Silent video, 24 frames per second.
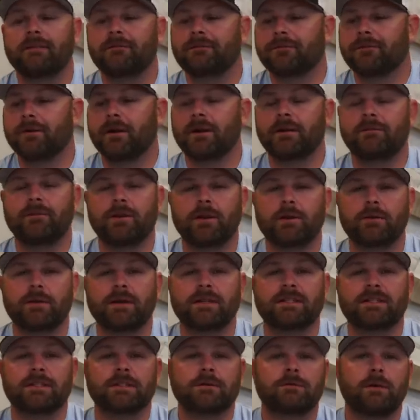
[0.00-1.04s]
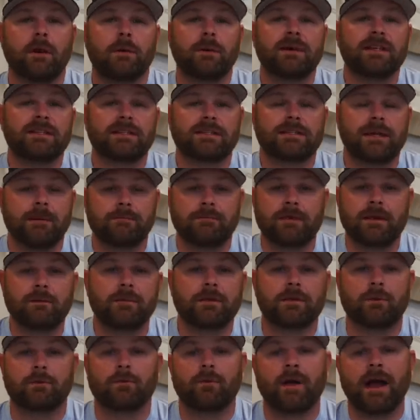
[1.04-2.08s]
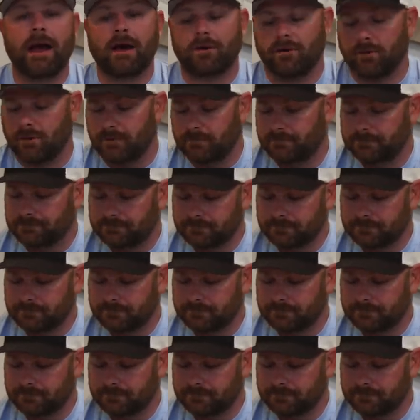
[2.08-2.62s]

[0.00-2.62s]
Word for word: in front of you is throwing something with a rattle,